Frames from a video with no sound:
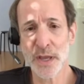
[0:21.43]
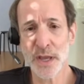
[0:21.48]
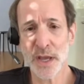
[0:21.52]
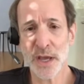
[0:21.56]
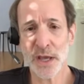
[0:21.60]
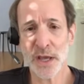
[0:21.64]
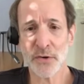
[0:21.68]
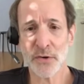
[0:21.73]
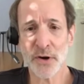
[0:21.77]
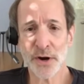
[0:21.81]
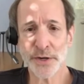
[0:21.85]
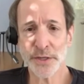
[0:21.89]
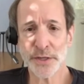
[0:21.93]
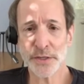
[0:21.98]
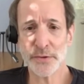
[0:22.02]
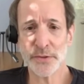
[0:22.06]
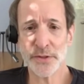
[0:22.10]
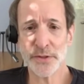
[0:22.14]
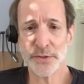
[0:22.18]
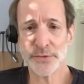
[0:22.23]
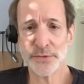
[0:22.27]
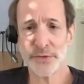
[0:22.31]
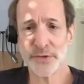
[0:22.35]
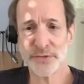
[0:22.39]
And I'll argue
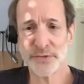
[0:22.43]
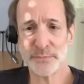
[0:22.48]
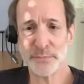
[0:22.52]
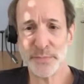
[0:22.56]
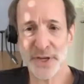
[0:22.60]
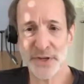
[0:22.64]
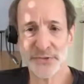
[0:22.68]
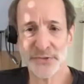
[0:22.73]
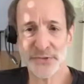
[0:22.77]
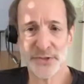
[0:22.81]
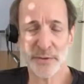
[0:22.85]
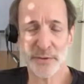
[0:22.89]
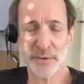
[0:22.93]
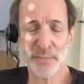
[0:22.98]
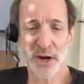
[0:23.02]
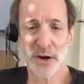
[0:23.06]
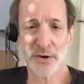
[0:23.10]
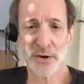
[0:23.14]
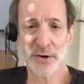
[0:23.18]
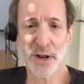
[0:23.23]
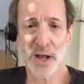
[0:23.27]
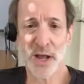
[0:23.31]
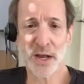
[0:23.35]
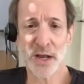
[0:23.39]
that this basic
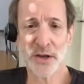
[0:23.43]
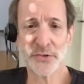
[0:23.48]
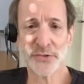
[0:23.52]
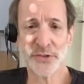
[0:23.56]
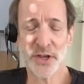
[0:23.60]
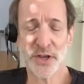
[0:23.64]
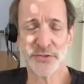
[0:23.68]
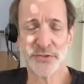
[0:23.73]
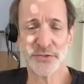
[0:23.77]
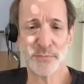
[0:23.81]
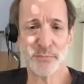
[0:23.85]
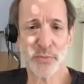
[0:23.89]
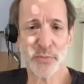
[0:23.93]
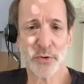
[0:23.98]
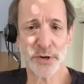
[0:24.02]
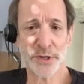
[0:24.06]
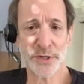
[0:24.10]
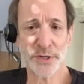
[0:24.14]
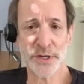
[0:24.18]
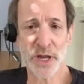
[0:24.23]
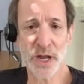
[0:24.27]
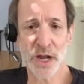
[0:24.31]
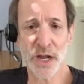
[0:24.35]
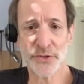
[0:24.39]
paradox has
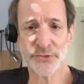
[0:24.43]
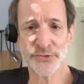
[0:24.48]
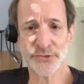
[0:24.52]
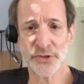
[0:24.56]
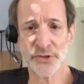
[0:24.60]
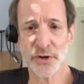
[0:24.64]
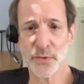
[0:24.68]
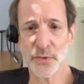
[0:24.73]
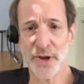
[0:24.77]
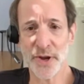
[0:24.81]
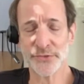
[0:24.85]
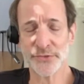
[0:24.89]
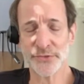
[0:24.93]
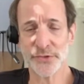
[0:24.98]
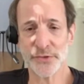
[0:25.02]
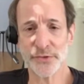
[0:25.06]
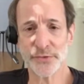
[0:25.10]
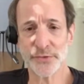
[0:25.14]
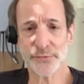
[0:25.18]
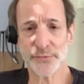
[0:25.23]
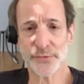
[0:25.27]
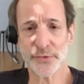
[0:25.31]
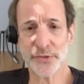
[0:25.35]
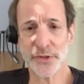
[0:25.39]
important
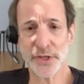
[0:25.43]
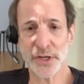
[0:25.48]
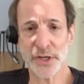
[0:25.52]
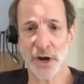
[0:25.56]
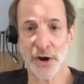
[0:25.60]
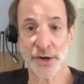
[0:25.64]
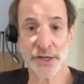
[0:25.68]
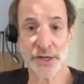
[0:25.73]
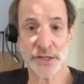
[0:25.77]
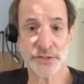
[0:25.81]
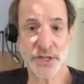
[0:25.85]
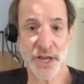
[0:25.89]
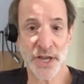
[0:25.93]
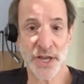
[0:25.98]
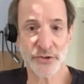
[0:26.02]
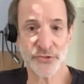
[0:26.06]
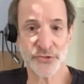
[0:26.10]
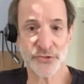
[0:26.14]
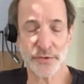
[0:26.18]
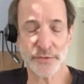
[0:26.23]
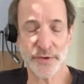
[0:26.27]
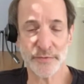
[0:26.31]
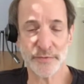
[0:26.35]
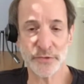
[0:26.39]
consequences for the
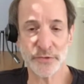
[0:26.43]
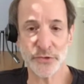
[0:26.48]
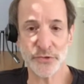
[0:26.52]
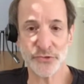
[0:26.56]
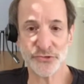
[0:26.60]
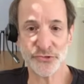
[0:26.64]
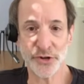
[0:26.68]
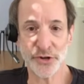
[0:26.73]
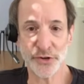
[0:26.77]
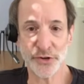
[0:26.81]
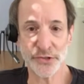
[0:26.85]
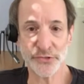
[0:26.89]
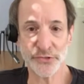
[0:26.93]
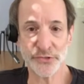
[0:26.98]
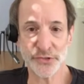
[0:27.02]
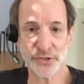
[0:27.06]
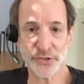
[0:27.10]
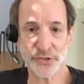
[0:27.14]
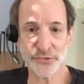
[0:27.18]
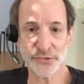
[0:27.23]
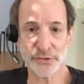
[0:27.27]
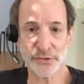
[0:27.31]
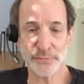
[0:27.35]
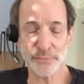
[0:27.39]
architecture of evolutionary
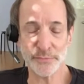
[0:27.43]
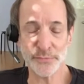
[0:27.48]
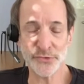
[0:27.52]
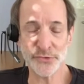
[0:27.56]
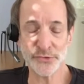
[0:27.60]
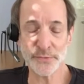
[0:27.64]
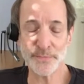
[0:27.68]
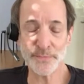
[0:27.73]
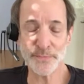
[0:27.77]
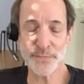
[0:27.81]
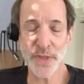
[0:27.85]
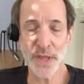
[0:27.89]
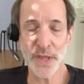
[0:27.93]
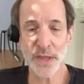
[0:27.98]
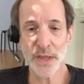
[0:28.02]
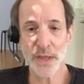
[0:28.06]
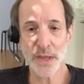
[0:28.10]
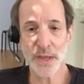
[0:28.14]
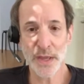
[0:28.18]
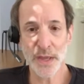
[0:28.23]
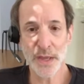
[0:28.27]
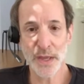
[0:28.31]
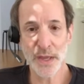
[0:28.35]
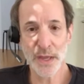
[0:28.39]
systems.
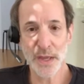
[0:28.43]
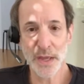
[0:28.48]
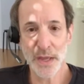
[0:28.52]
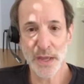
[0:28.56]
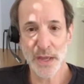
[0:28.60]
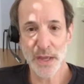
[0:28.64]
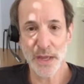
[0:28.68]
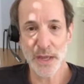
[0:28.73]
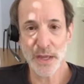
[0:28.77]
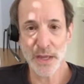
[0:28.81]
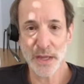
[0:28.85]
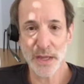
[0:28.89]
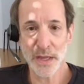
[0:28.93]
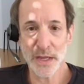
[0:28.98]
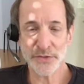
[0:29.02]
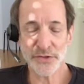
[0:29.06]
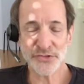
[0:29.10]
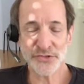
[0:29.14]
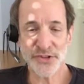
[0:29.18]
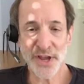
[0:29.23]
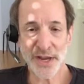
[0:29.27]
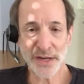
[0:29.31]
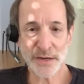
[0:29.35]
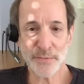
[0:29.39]
In
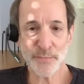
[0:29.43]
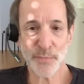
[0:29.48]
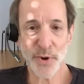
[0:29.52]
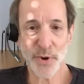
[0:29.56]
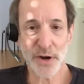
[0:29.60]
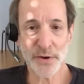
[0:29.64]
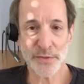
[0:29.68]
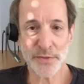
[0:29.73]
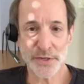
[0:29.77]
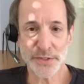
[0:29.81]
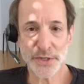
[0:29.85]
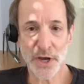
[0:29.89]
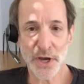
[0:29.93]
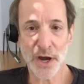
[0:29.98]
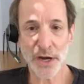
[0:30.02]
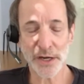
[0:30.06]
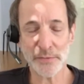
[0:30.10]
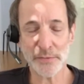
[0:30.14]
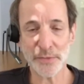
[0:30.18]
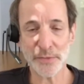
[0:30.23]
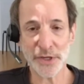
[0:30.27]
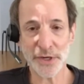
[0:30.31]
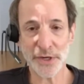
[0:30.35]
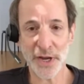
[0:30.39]
the second part of the
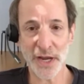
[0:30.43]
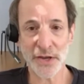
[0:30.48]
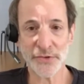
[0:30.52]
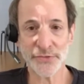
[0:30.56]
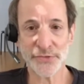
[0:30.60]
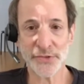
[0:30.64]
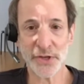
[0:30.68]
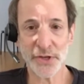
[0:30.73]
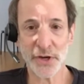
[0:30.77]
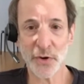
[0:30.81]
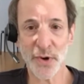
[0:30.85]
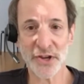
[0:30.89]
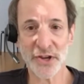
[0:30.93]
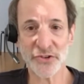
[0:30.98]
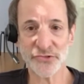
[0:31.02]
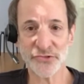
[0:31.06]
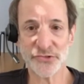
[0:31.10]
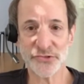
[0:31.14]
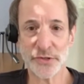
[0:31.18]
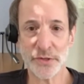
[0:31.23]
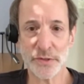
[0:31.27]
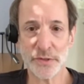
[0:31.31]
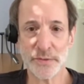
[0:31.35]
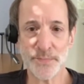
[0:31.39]
talk, I'm going to ask the
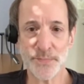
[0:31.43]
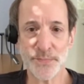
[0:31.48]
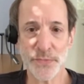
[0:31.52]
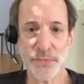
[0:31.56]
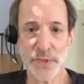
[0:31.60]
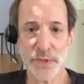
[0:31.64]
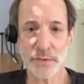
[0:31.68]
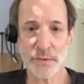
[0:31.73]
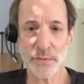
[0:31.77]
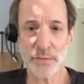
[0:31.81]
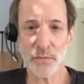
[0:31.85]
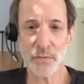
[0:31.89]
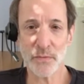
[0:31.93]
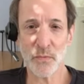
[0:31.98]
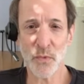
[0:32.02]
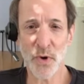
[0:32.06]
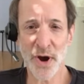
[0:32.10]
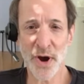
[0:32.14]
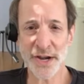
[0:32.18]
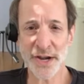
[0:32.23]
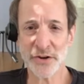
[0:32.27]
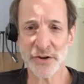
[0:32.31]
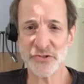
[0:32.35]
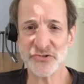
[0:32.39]
question,
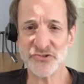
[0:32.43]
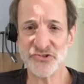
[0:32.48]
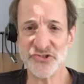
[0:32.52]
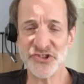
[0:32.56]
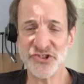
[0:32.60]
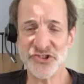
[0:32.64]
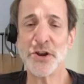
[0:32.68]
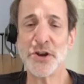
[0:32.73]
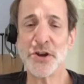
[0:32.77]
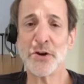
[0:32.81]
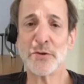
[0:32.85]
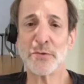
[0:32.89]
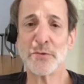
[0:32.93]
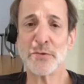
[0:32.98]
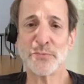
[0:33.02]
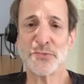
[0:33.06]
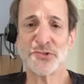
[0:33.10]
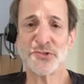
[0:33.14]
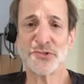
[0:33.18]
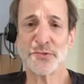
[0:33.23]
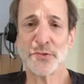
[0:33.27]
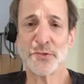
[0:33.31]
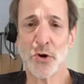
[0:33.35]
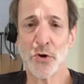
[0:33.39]
why are
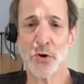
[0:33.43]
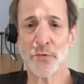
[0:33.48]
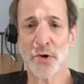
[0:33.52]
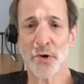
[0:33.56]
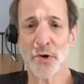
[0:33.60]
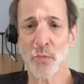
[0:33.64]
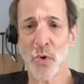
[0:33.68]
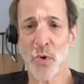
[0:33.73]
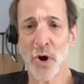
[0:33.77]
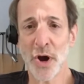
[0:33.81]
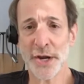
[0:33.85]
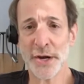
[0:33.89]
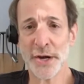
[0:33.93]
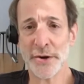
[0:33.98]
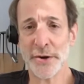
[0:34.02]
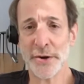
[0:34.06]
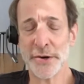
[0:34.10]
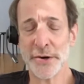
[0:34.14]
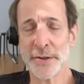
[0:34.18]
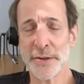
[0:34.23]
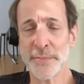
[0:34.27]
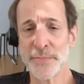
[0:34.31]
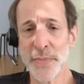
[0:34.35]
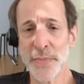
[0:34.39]
genomes
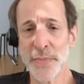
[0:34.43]
overwired?